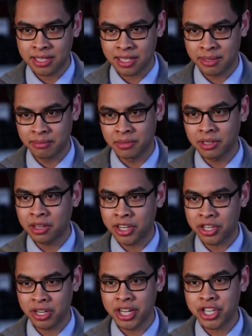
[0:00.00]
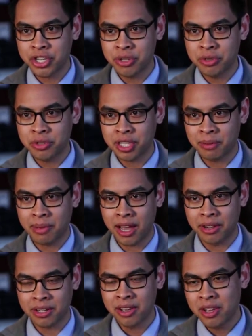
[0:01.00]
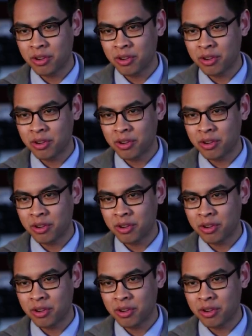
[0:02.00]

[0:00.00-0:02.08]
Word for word: some larger issues about